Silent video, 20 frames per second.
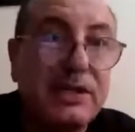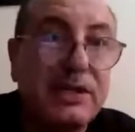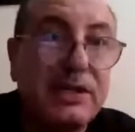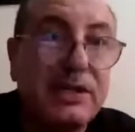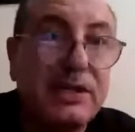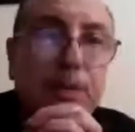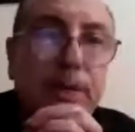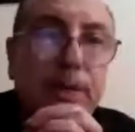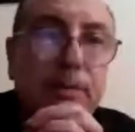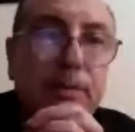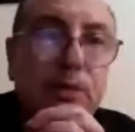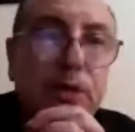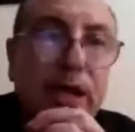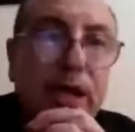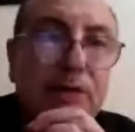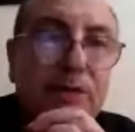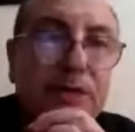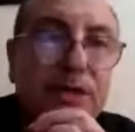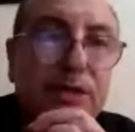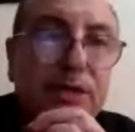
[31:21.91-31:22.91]
problem. We
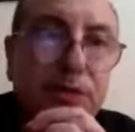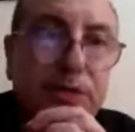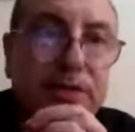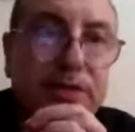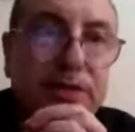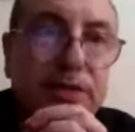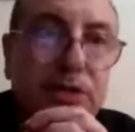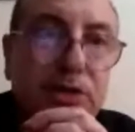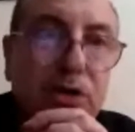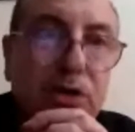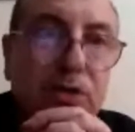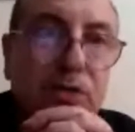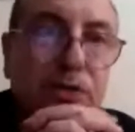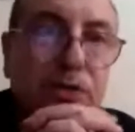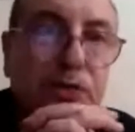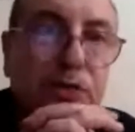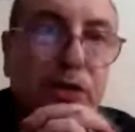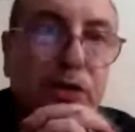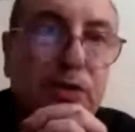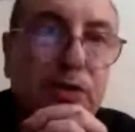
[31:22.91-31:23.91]
have a deficit of
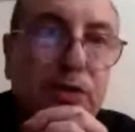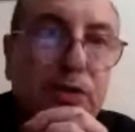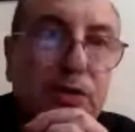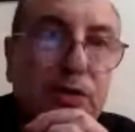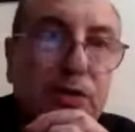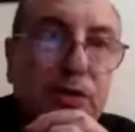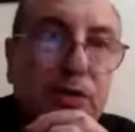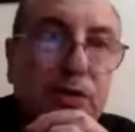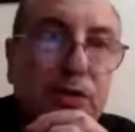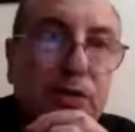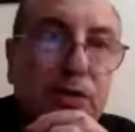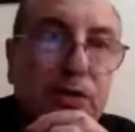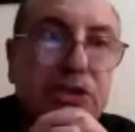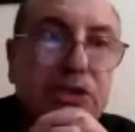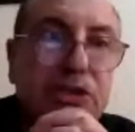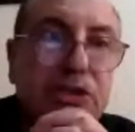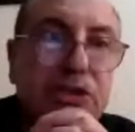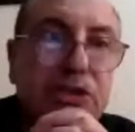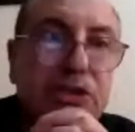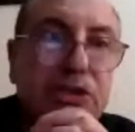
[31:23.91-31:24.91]

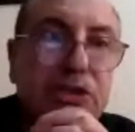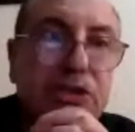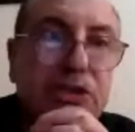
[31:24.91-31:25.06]
energy